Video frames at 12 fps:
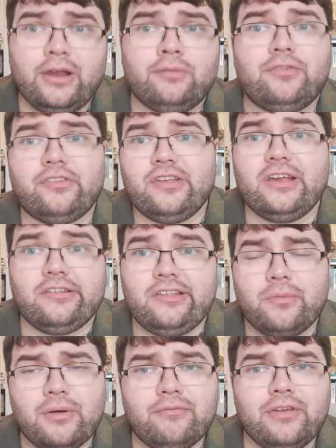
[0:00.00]
on for 60
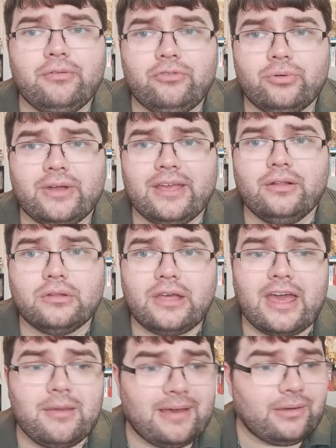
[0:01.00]
when View to a Kill
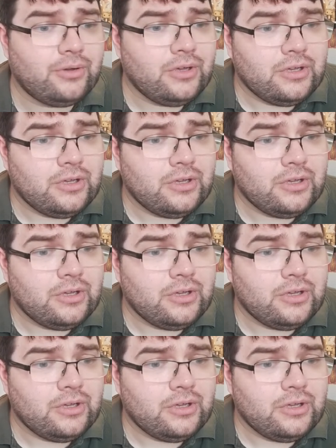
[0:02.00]
came out.